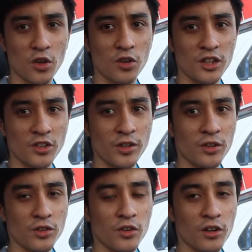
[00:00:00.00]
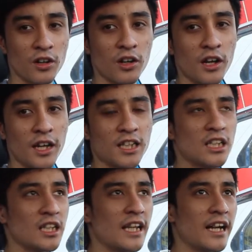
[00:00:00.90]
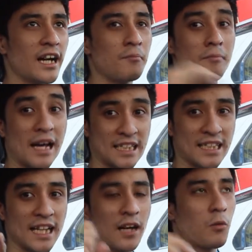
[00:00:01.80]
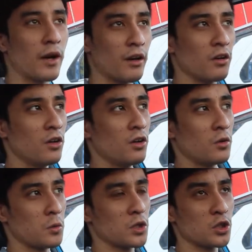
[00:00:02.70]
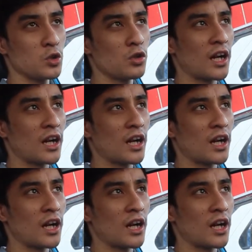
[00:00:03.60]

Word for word: on the rear door. It's not like a Mazda where there are two